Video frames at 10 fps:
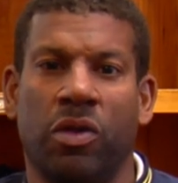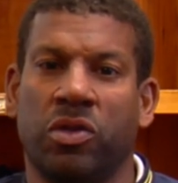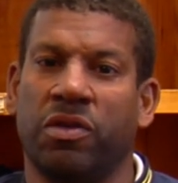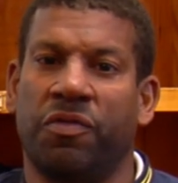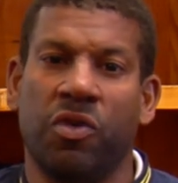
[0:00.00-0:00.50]

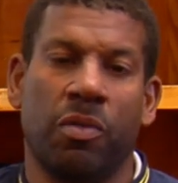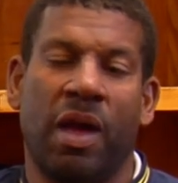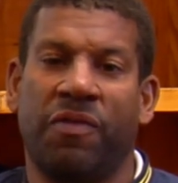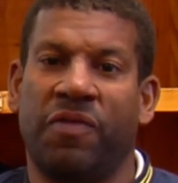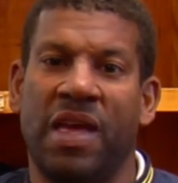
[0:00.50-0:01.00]
Those are a few of
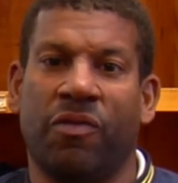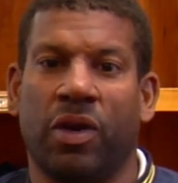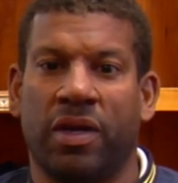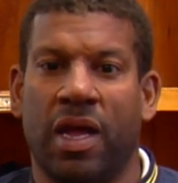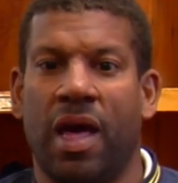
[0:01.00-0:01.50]
my
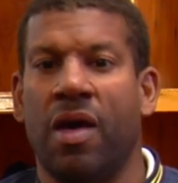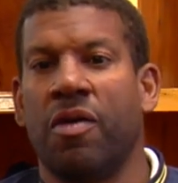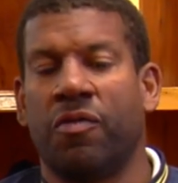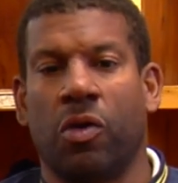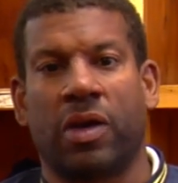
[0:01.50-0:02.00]
favorite uh,
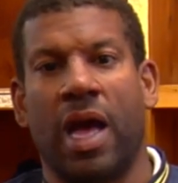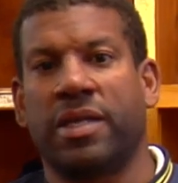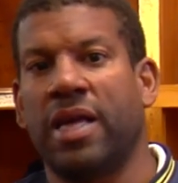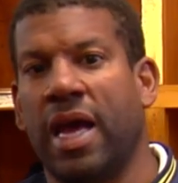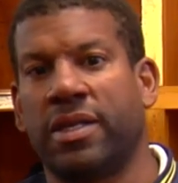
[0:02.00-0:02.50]
full
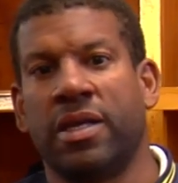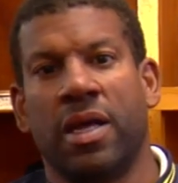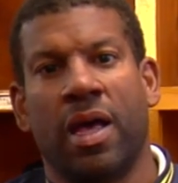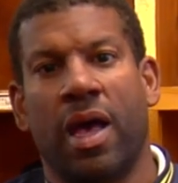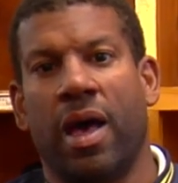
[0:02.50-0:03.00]
contact
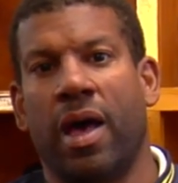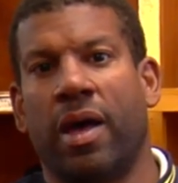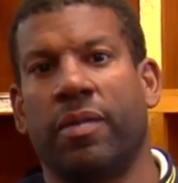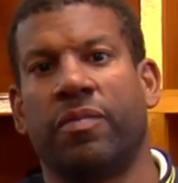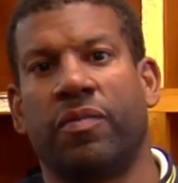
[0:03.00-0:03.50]

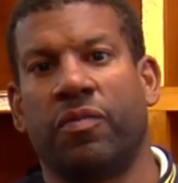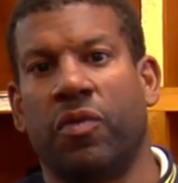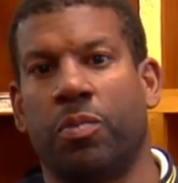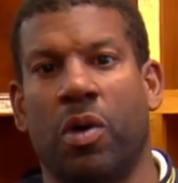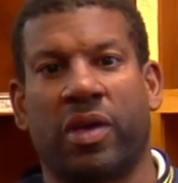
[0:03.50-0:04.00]
uh,
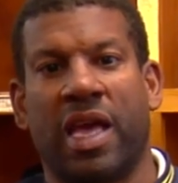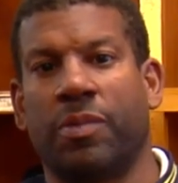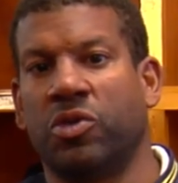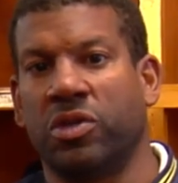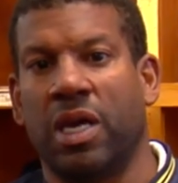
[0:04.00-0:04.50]
football
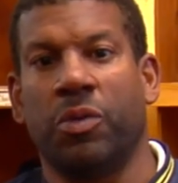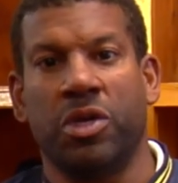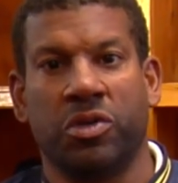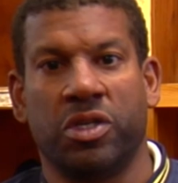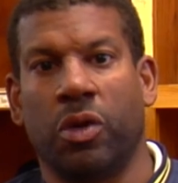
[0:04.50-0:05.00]
camp drills that we
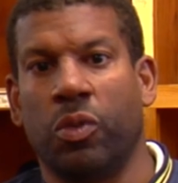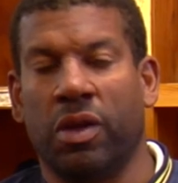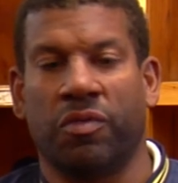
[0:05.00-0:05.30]
use here at Wheeler